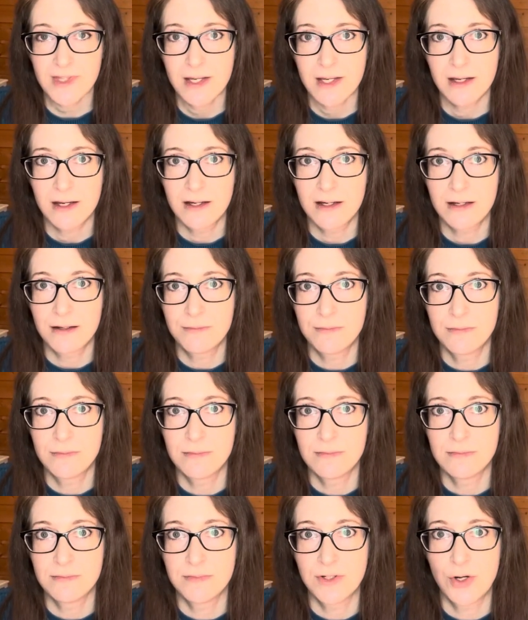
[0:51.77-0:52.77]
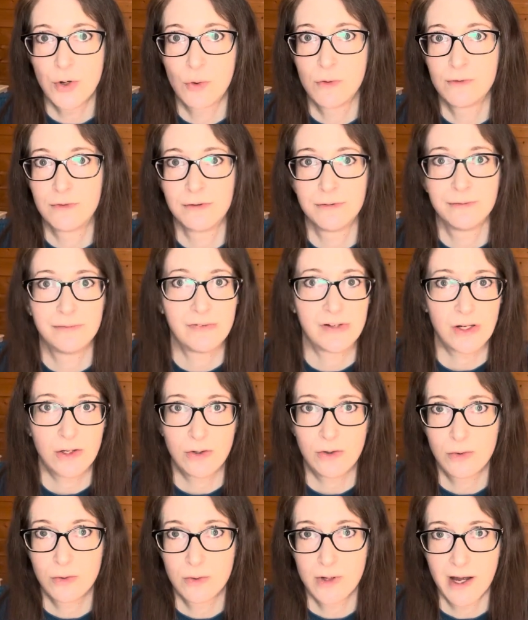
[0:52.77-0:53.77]
an
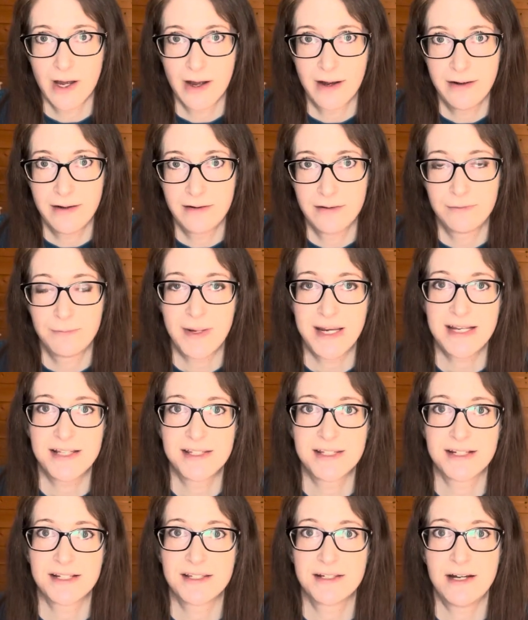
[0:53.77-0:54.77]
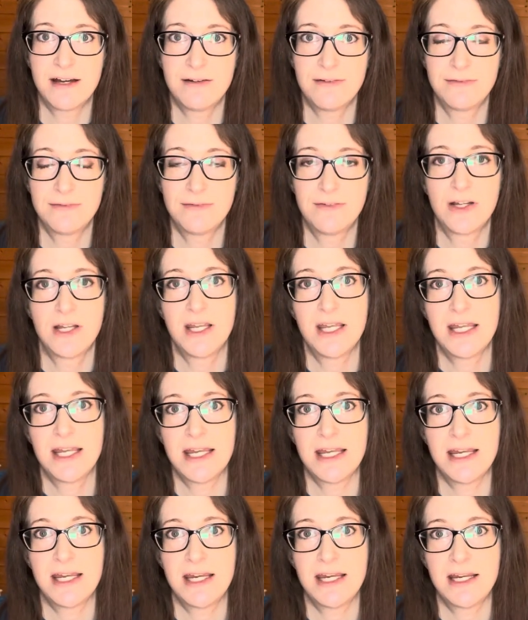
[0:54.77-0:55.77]
overview kind of basic stuff
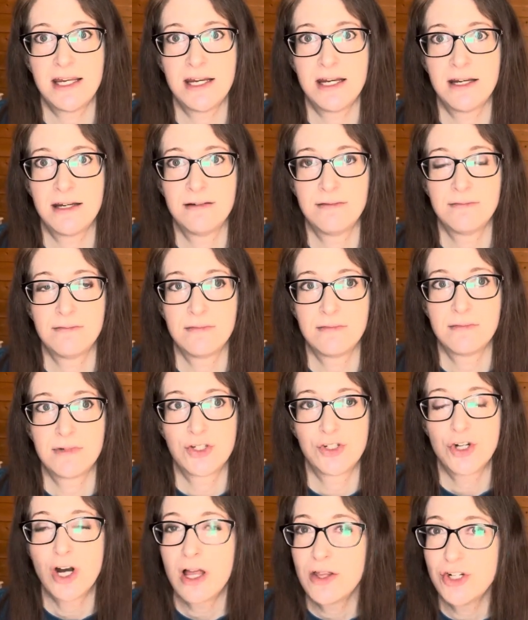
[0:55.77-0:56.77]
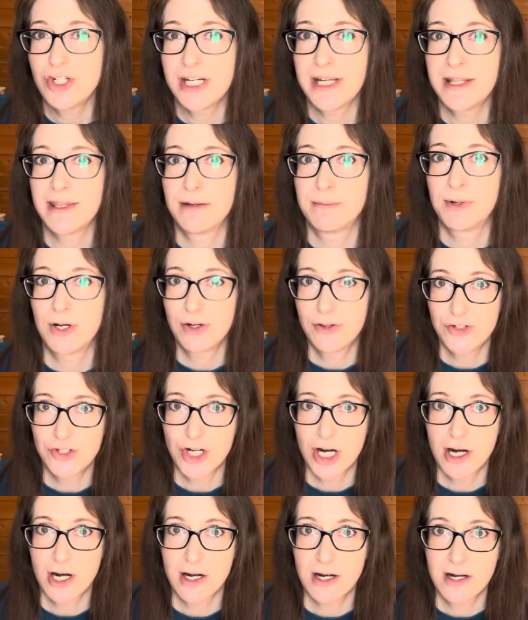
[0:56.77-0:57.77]
in astrology and the birth
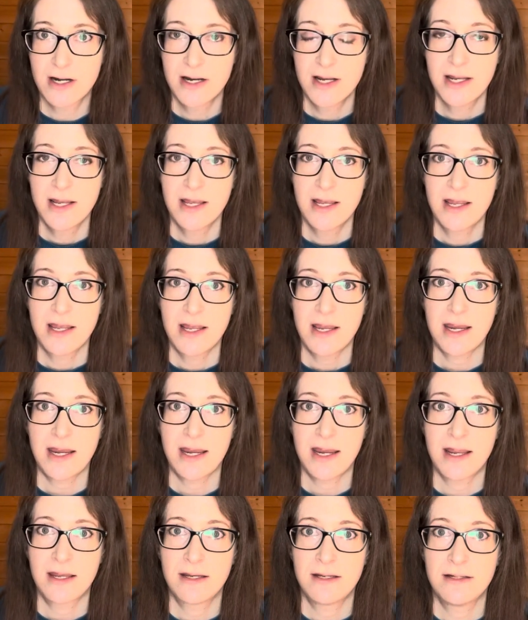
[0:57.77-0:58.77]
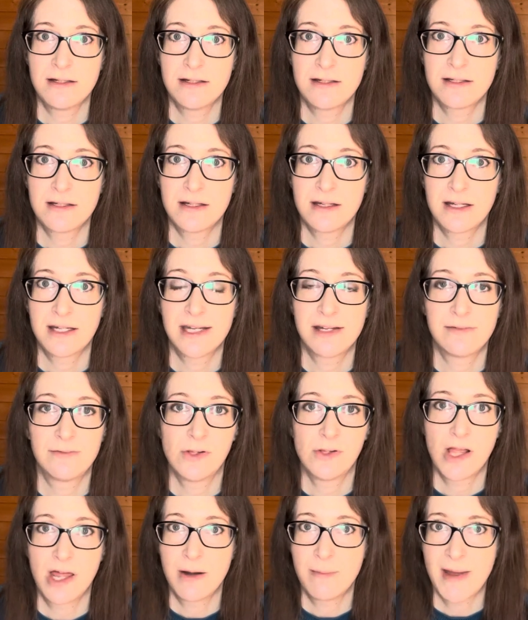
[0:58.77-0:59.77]
chart. And I give a
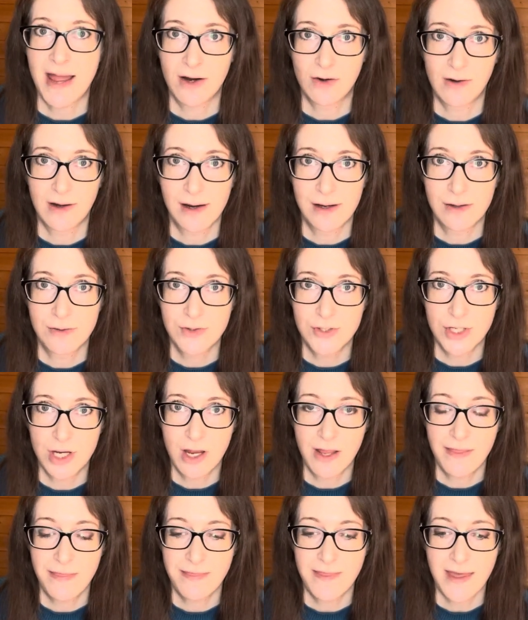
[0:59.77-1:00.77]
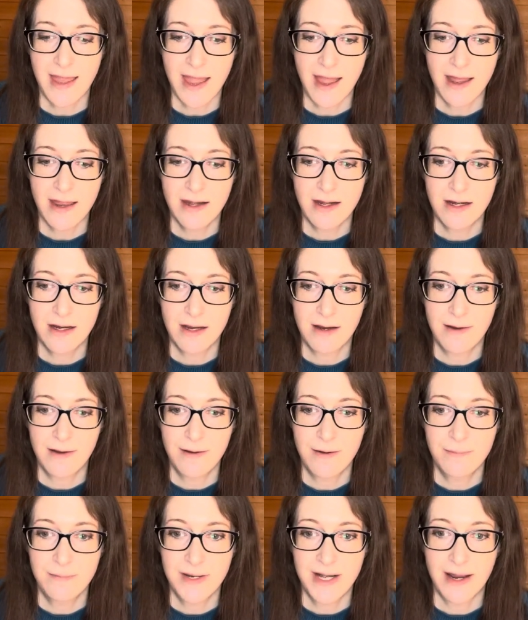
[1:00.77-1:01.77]
lot of background on that
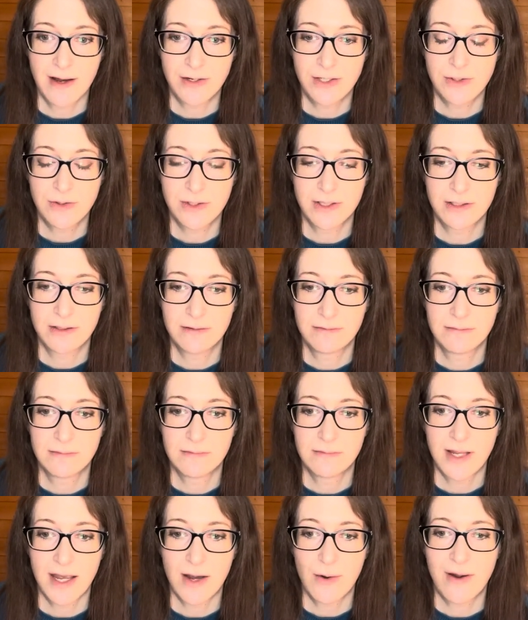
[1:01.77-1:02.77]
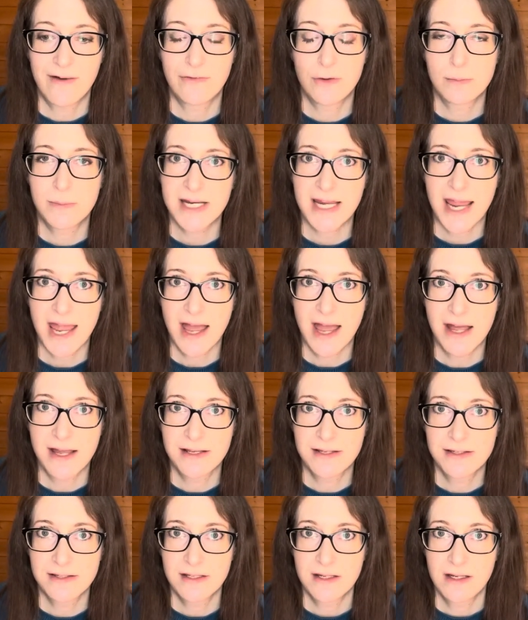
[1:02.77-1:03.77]
and how everybody
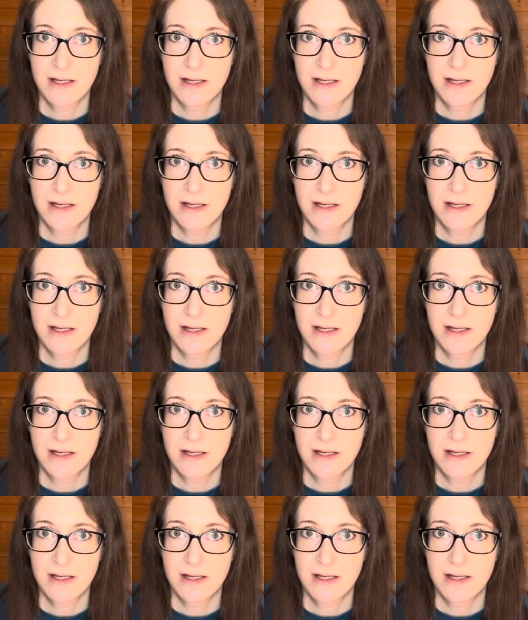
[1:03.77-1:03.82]
has